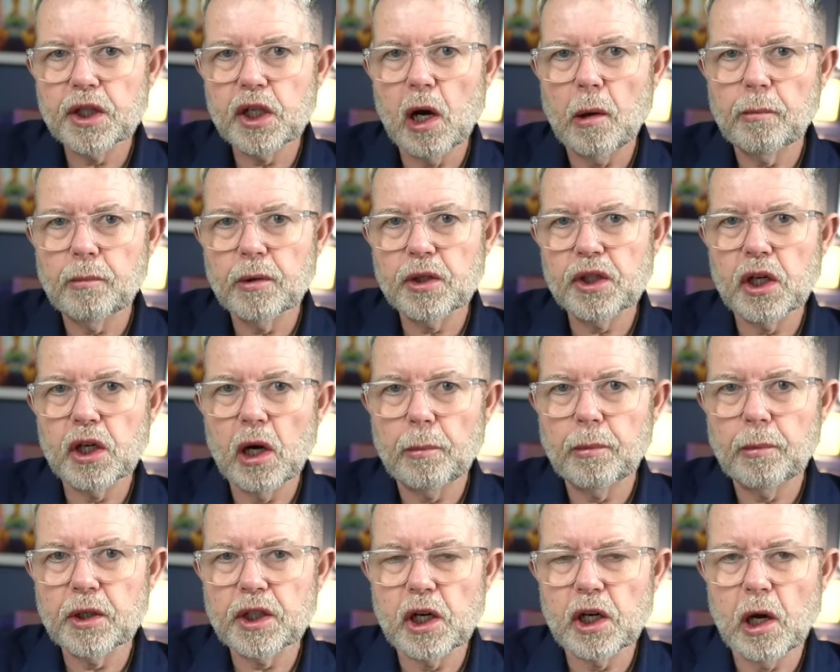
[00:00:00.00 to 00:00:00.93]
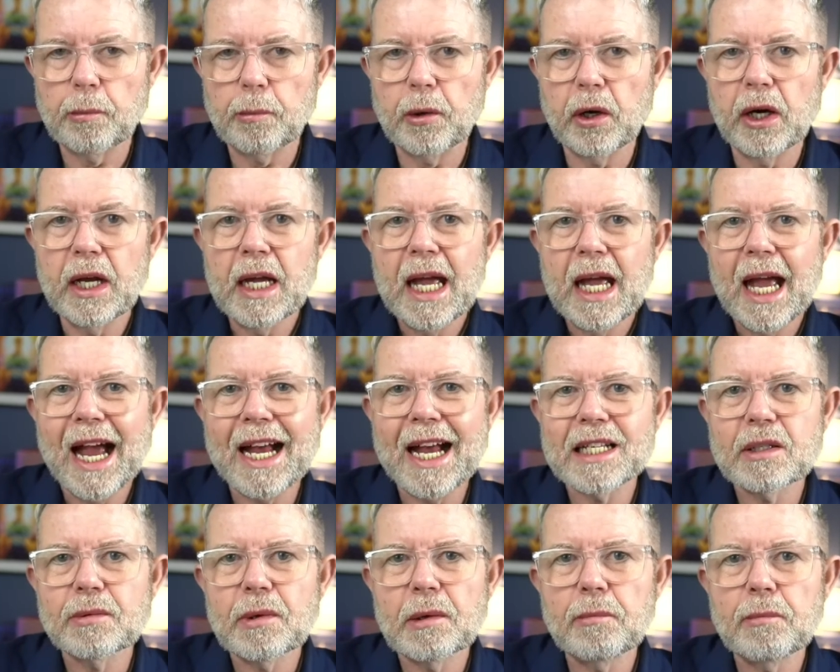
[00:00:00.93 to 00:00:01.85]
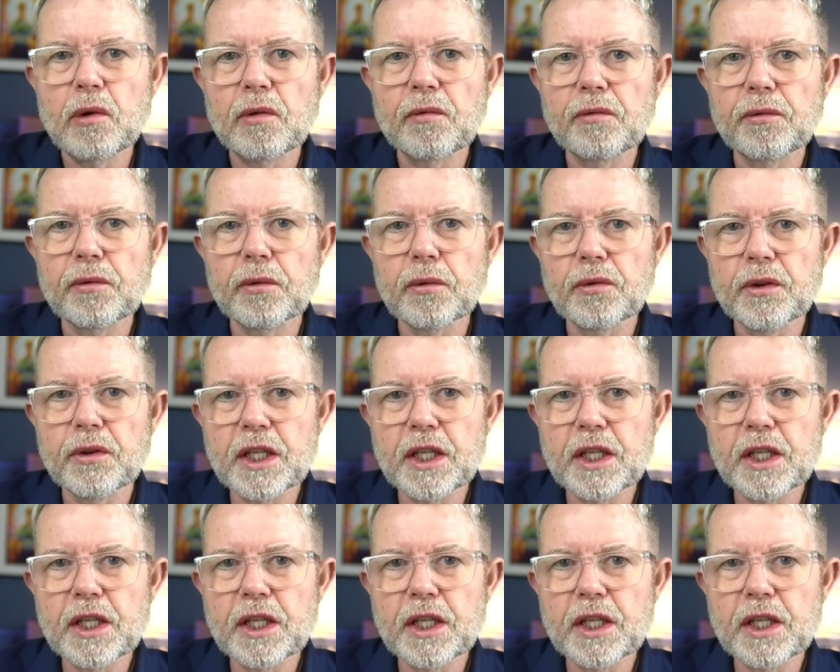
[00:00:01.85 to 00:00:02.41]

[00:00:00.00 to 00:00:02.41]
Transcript: sharper, sharper, sharper as we move through